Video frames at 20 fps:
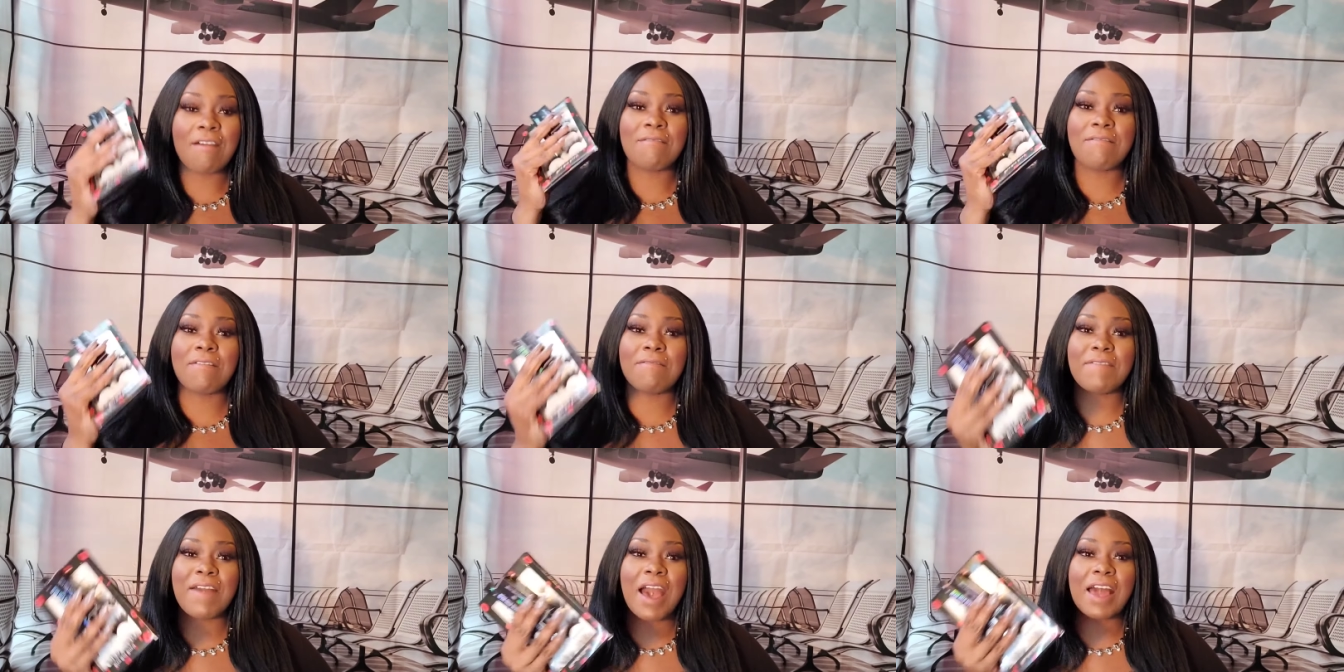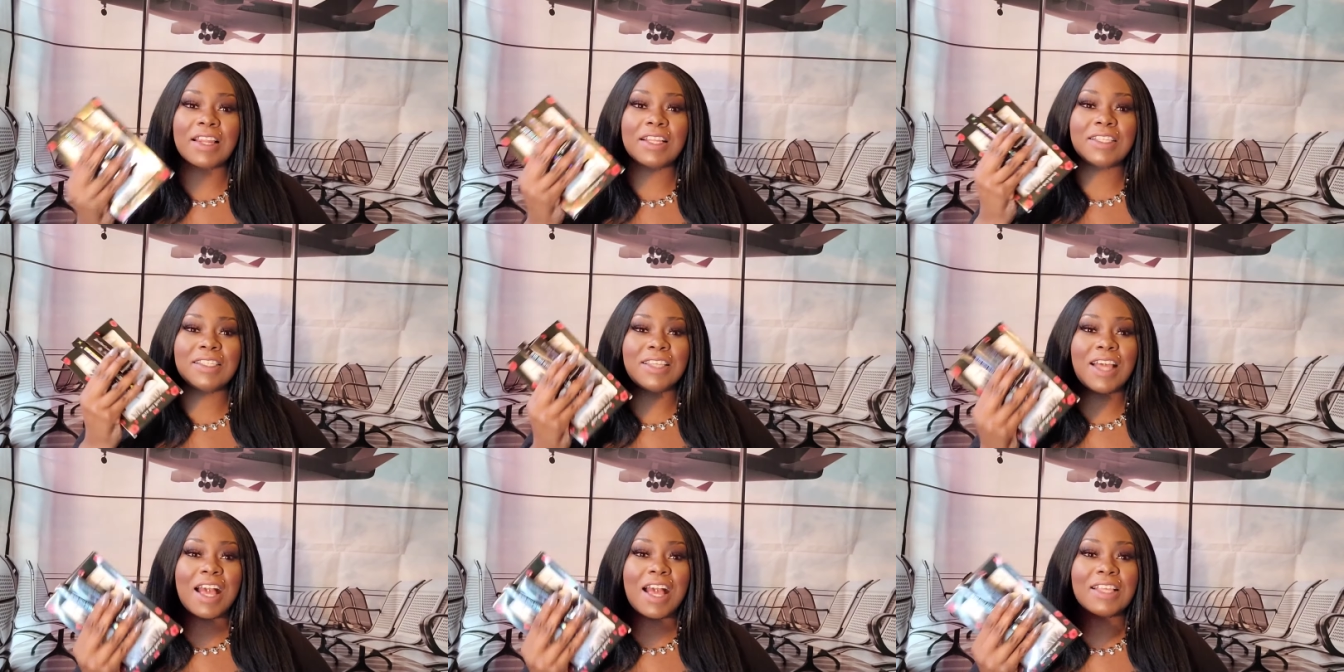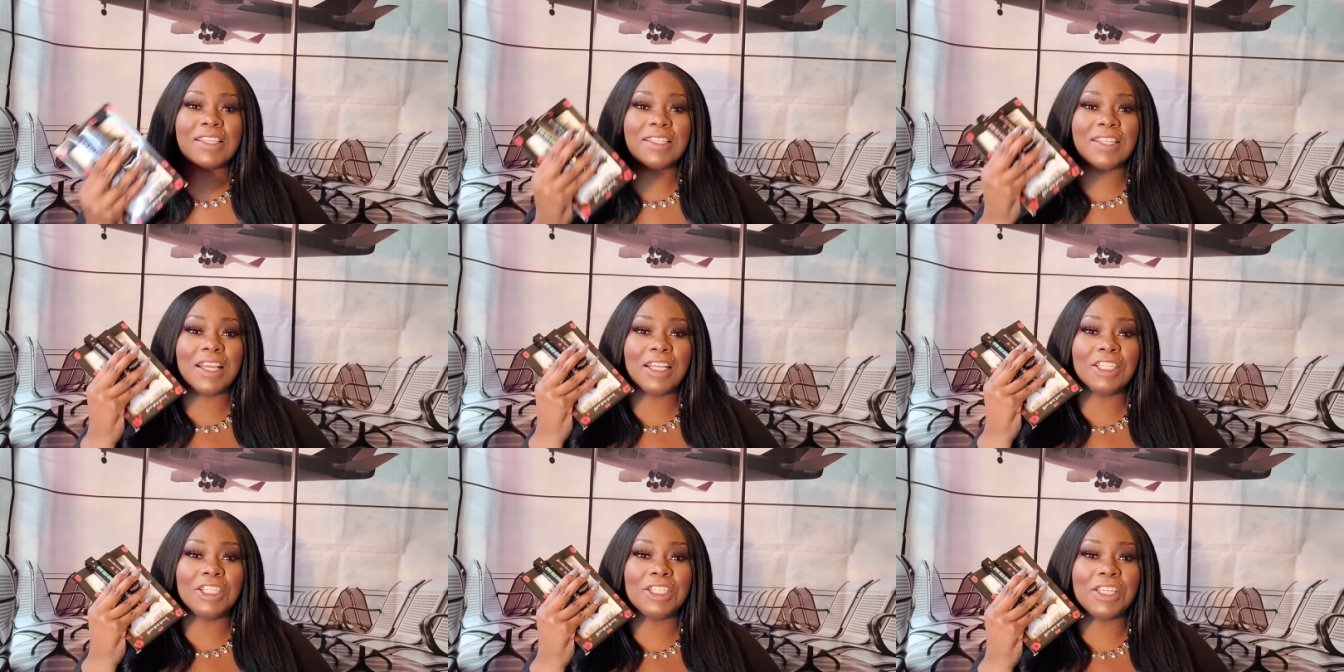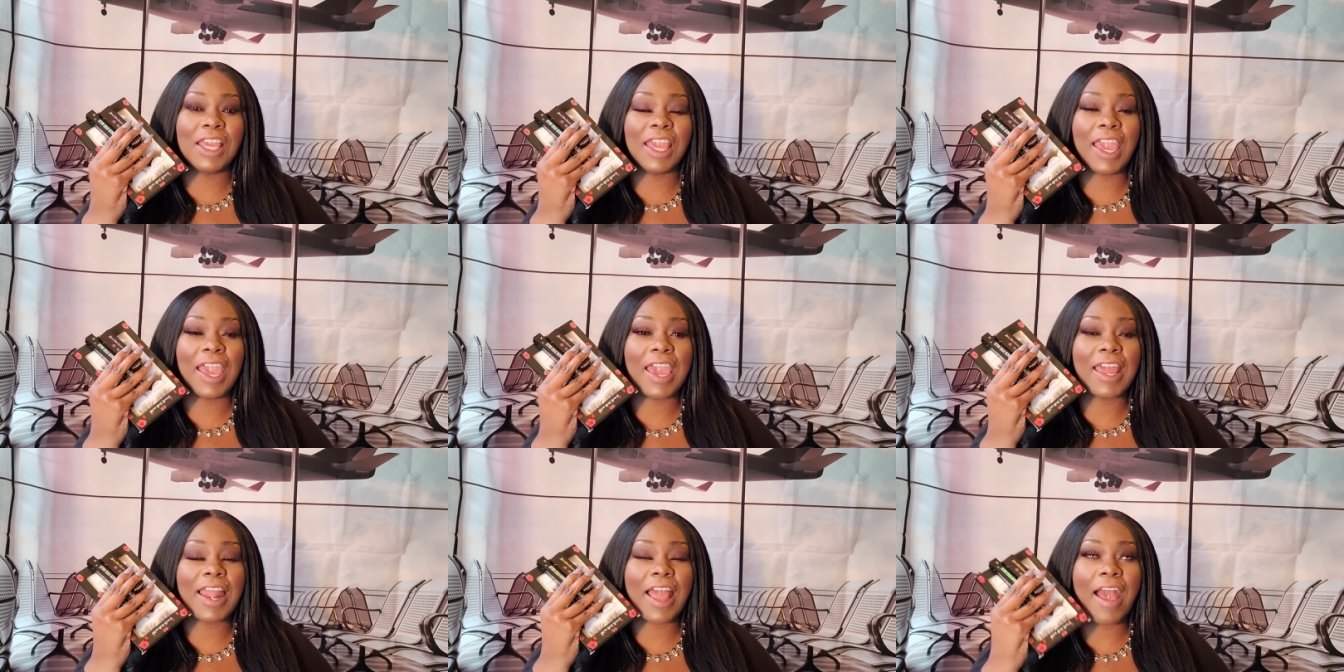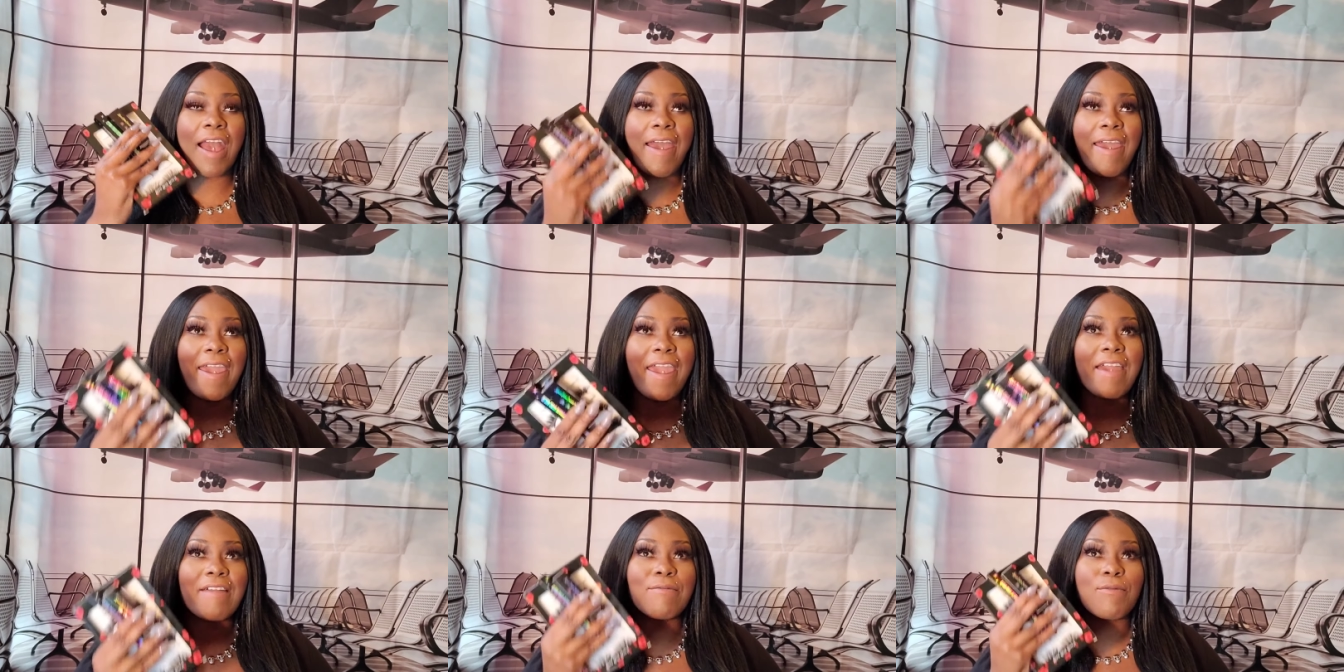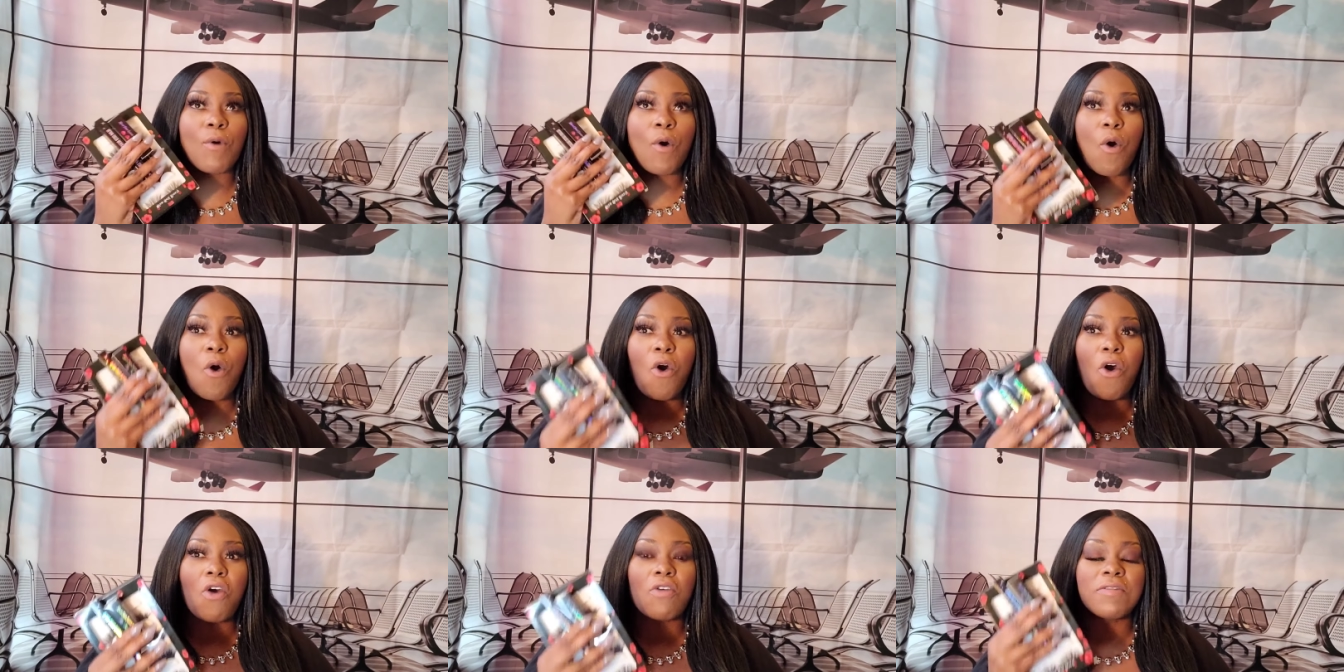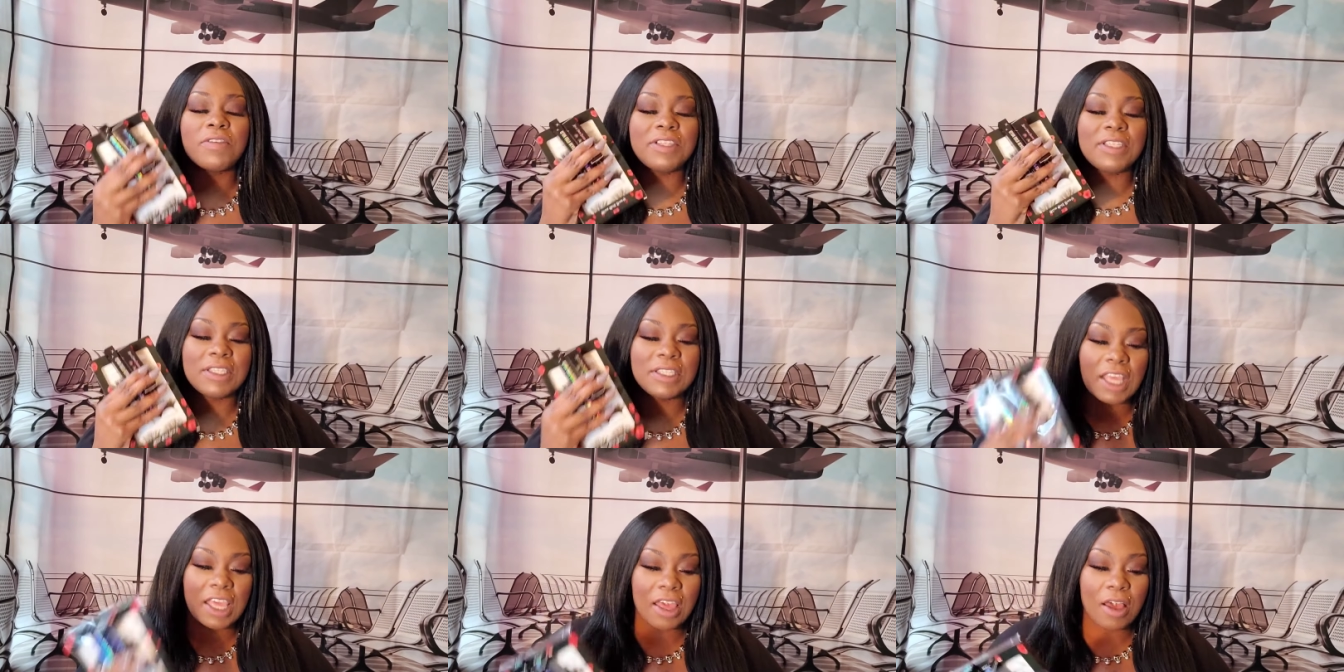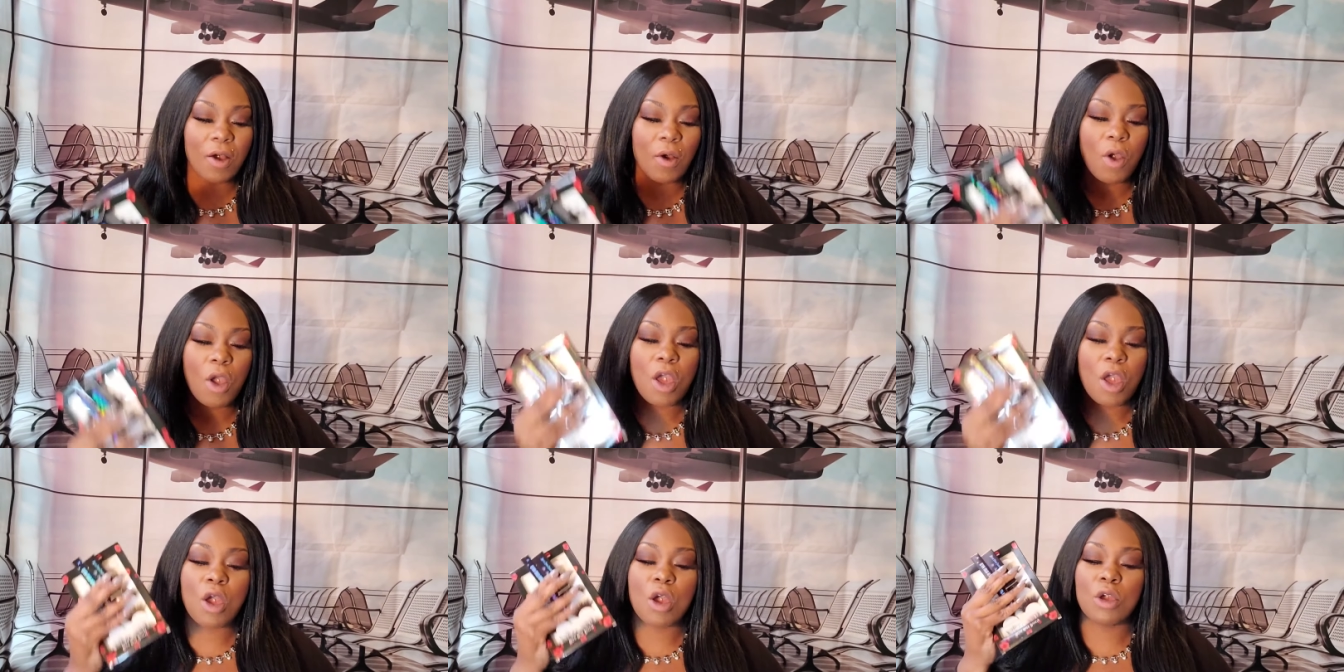for Valentine's Day, she had a half off sale.